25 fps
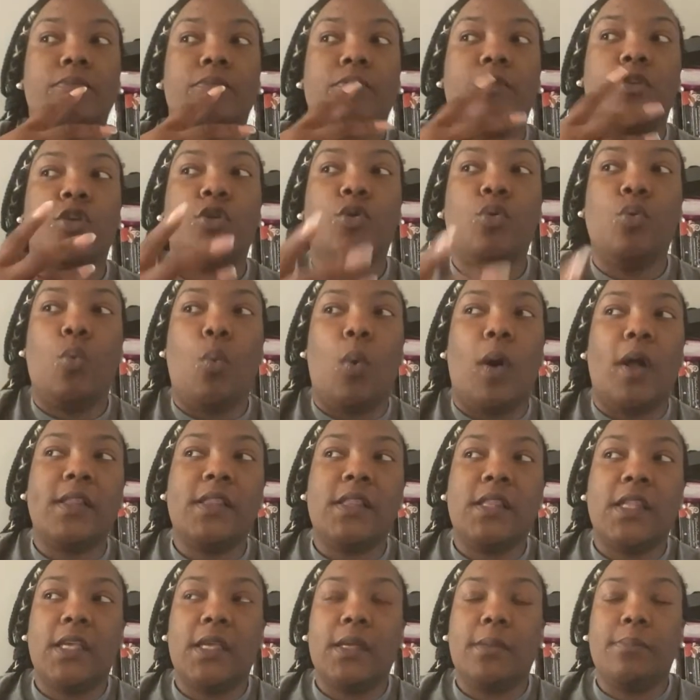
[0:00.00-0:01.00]
you
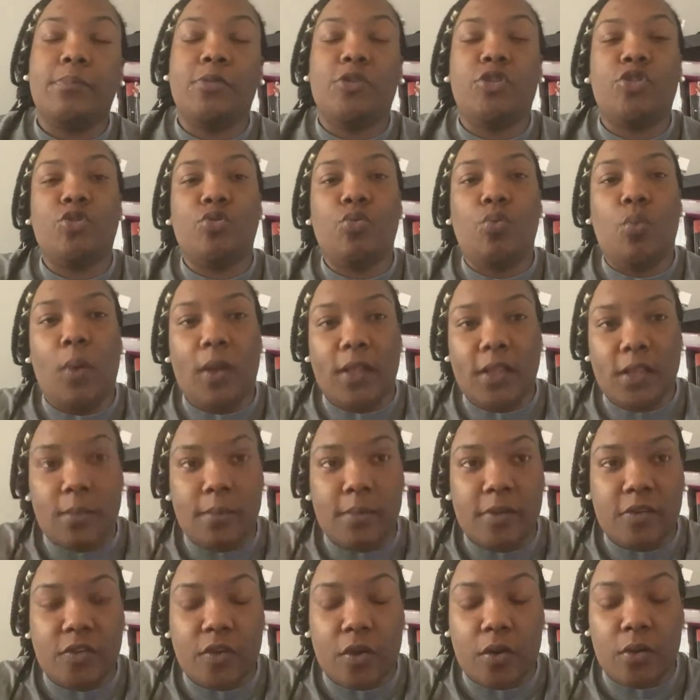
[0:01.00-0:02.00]
want them, but you want them
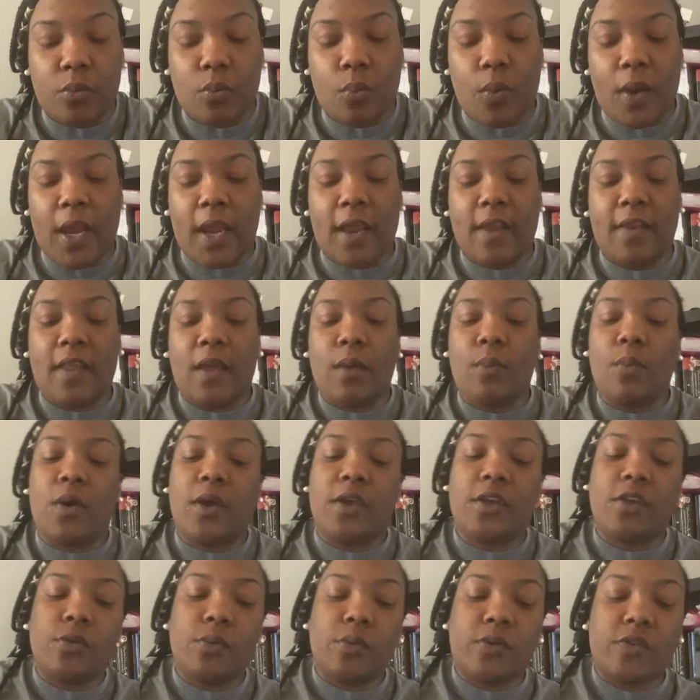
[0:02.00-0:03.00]
a certain way and they
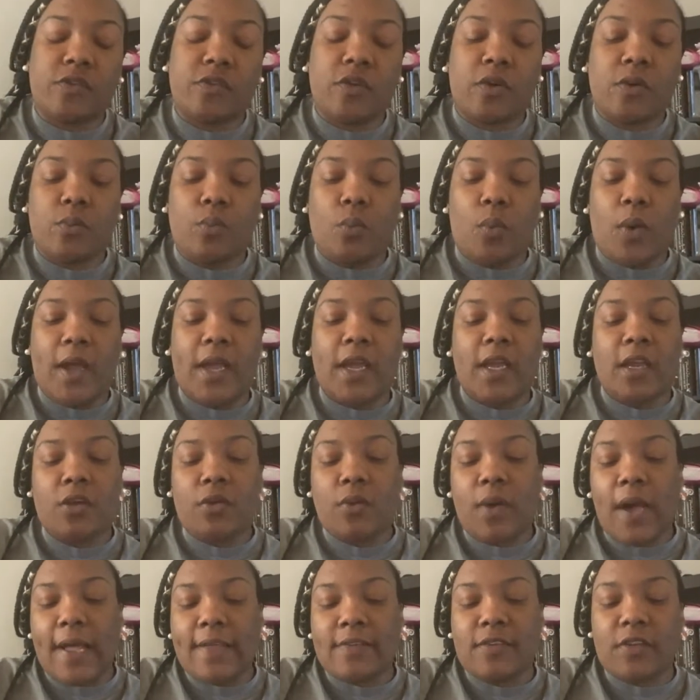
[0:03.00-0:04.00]
want you a certain way, and you
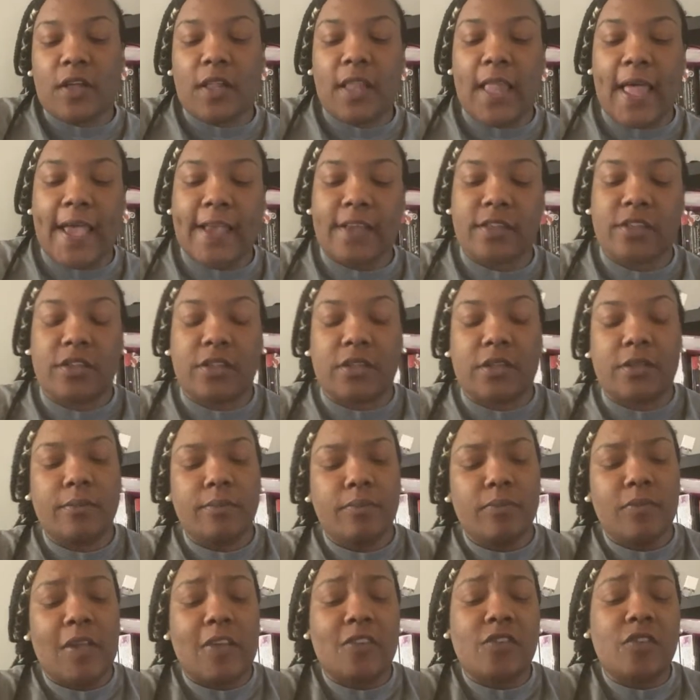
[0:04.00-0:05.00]
guys are clashing.
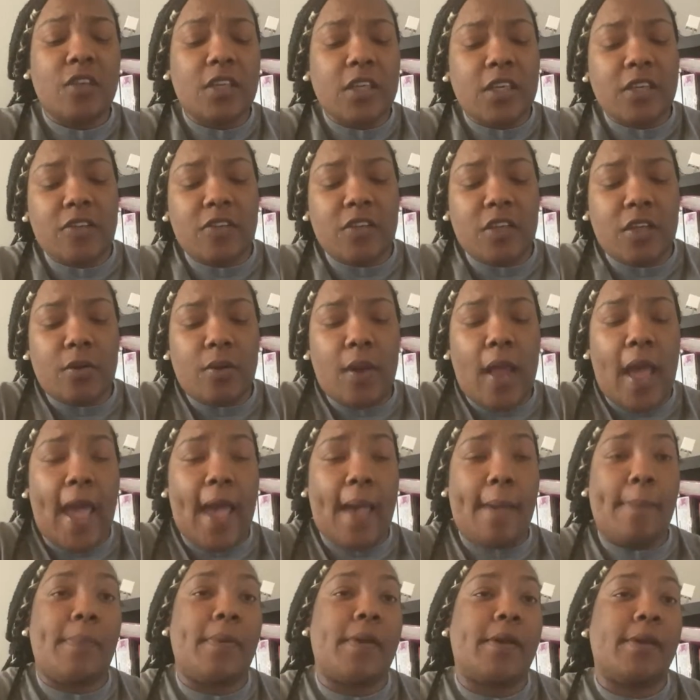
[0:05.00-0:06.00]
That's going to continue to
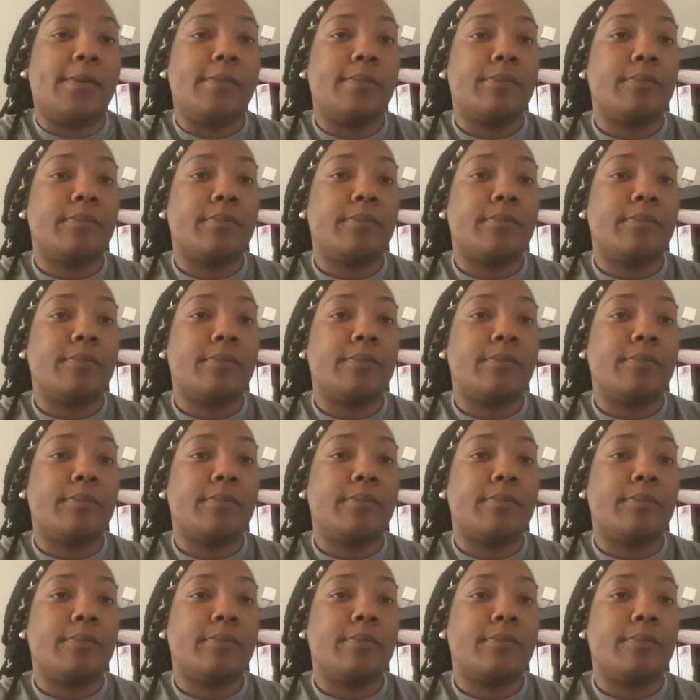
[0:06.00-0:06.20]
happen.